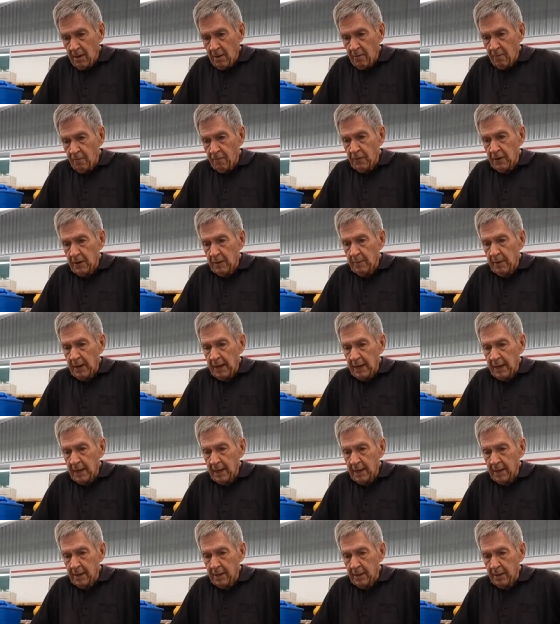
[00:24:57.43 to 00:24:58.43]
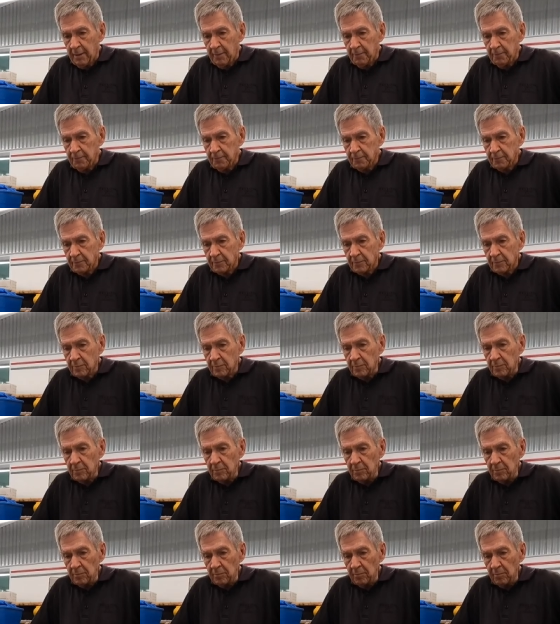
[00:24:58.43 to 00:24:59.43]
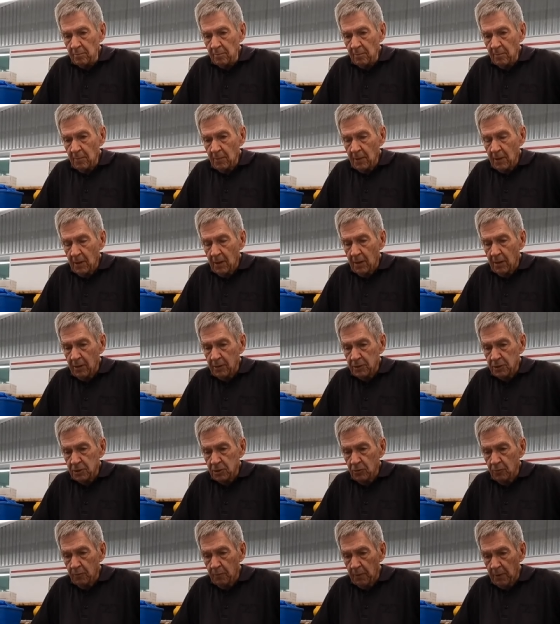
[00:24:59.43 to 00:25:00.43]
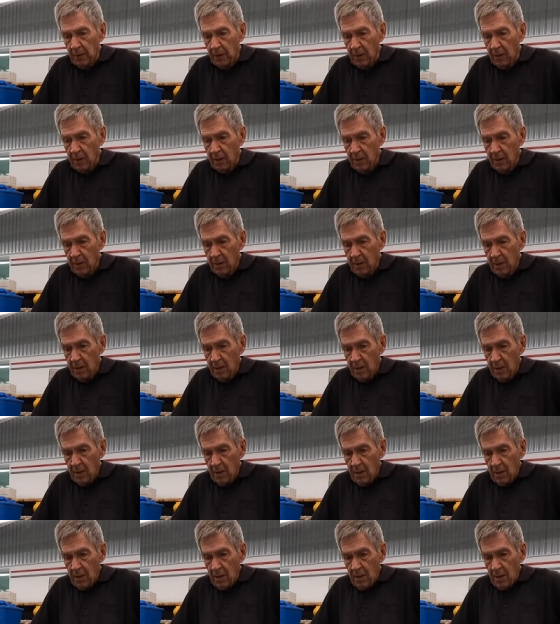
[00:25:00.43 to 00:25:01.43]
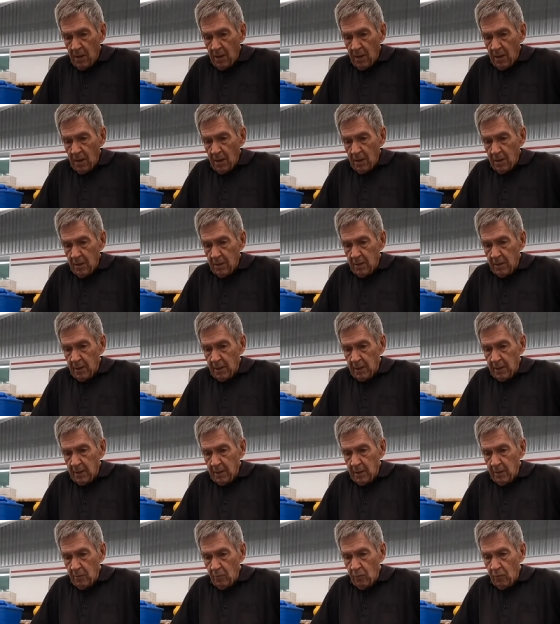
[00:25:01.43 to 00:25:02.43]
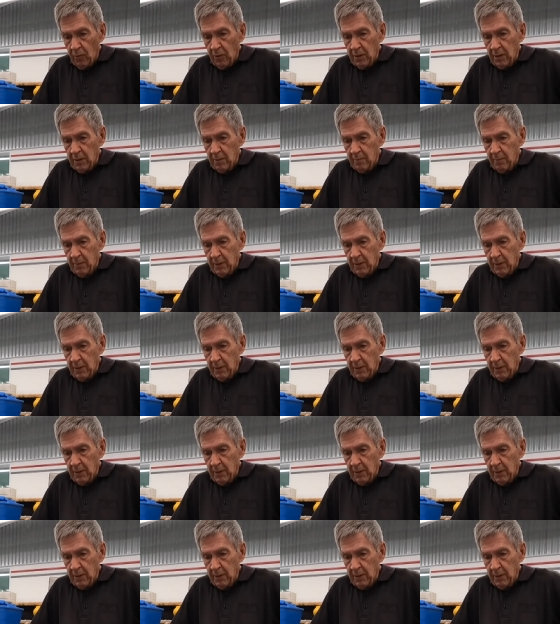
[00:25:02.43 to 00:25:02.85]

a friend of mine had a, a Supra that he wanted